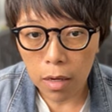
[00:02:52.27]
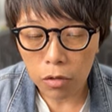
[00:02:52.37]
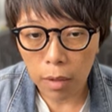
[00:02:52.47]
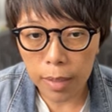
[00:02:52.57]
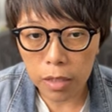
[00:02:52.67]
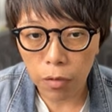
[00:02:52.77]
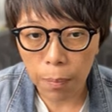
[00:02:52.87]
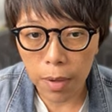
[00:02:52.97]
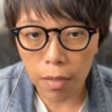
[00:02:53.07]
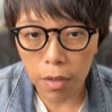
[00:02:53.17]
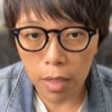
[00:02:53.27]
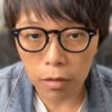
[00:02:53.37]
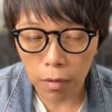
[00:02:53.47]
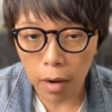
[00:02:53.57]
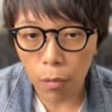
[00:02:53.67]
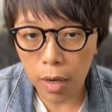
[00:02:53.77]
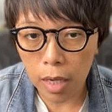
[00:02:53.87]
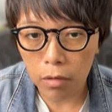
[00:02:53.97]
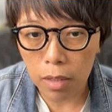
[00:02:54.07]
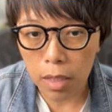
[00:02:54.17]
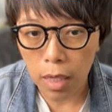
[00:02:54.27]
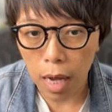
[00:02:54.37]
So let me just repeat this, right? We need to see